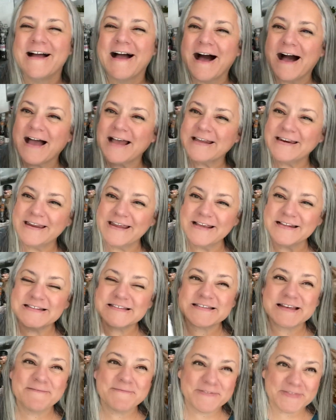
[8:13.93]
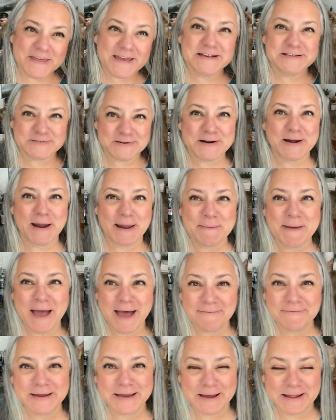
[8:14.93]
I need some things when I'm
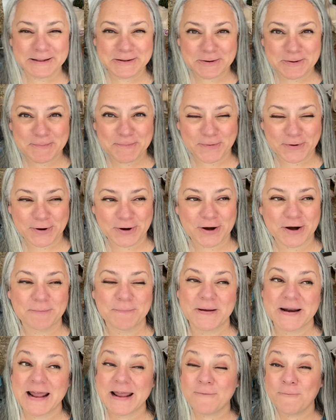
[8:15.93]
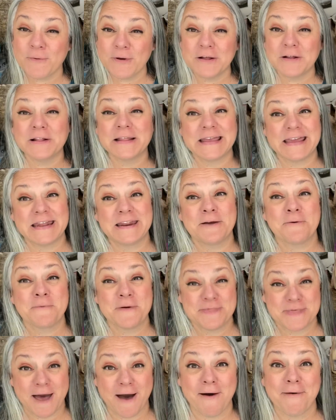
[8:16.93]
having a little burger, but I will eat it
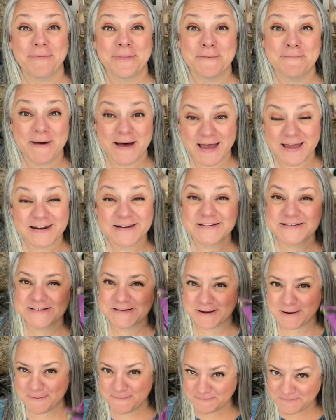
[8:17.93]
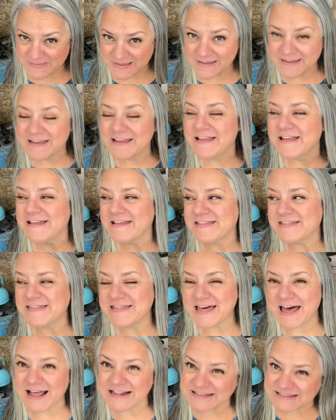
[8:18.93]
without the bun. So
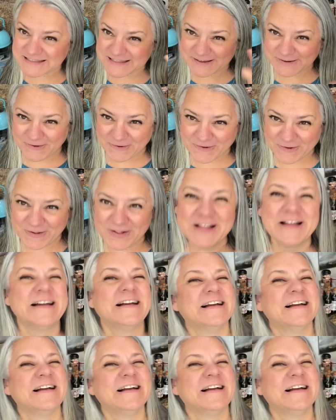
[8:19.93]
that's the goal.